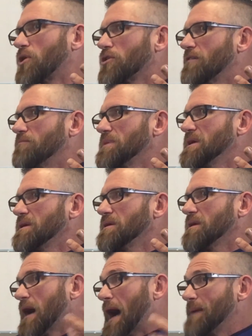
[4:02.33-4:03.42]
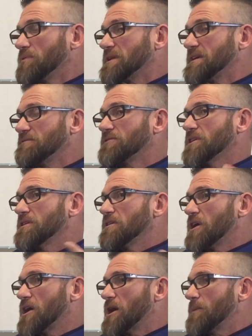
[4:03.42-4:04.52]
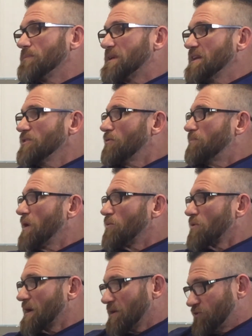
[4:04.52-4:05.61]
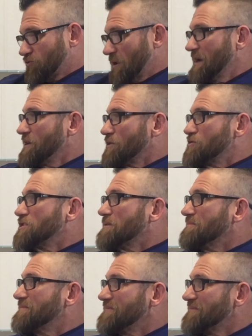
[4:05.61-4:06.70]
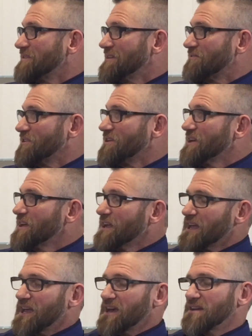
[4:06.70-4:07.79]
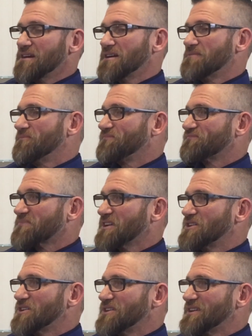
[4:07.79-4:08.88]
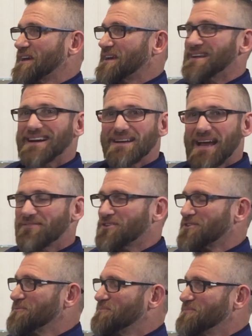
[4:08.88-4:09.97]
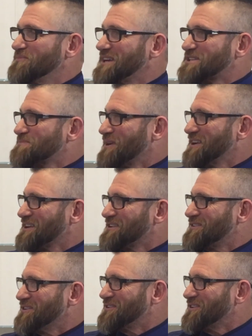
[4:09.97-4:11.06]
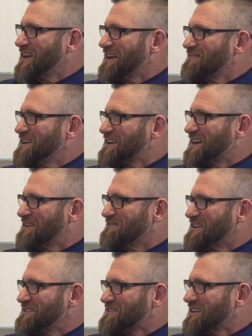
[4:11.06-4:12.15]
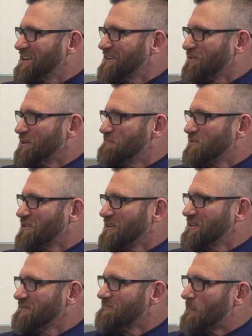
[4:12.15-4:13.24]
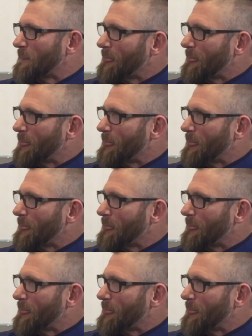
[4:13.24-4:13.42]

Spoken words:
part of me, I believe, getting to a point where I can train at your gym even. And after me explaining it to you, do you have any kind of insight or input on it?